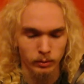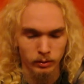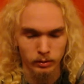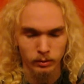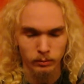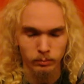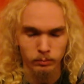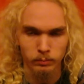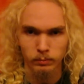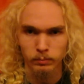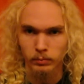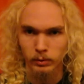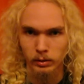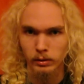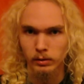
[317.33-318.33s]
It's a
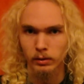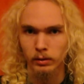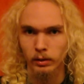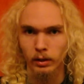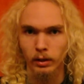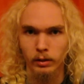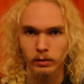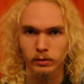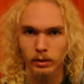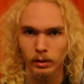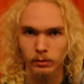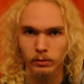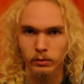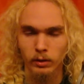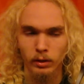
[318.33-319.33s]
decently large
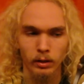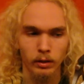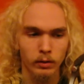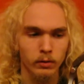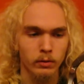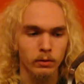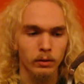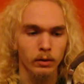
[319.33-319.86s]
soundstage,